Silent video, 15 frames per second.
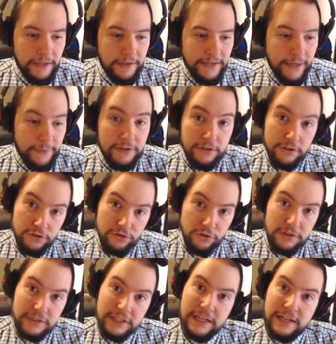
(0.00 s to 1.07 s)
Now, in
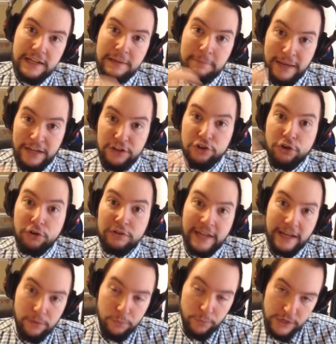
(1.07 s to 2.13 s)
Constructed, it makes your
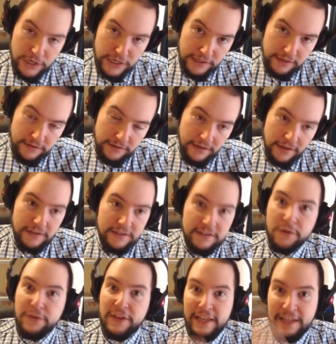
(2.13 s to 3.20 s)
deck worse, so
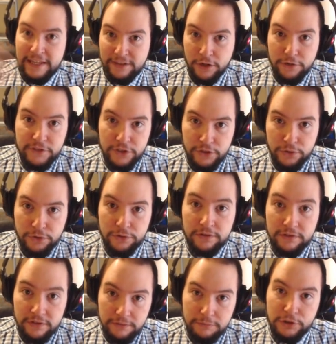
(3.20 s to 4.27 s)
that he's
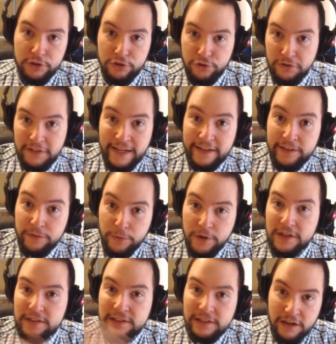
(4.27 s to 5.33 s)
overtuned because your deck is
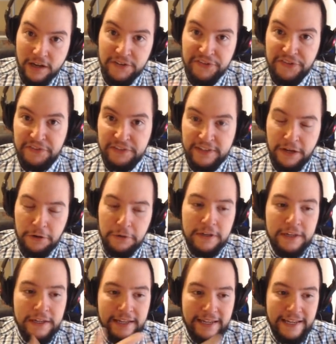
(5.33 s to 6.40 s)
worse, and it kind of evens out.
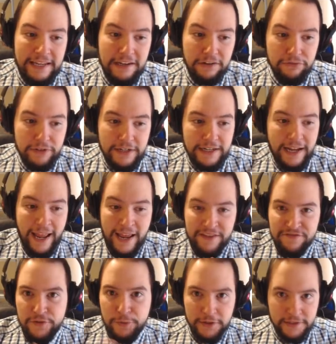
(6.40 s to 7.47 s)
In Arena,
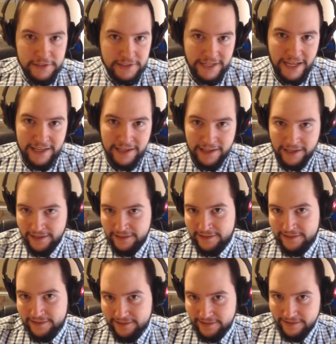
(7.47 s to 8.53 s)
everyone's deck
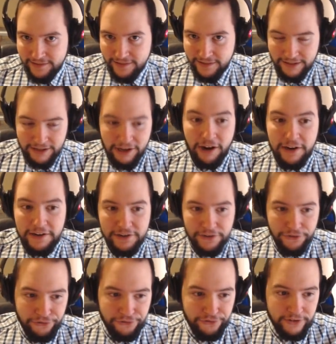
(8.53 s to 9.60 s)
is kind
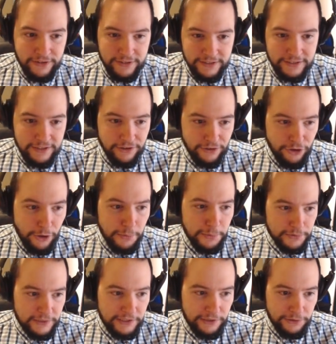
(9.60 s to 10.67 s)
of
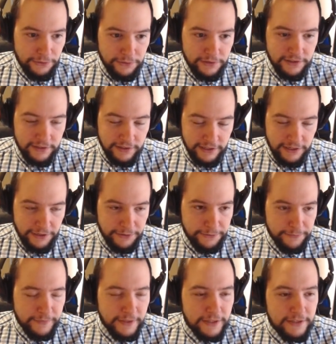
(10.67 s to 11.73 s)
gobbledygook, you know?
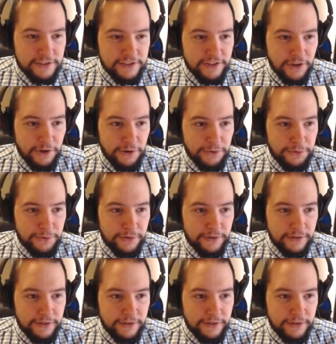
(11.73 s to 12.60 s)
So,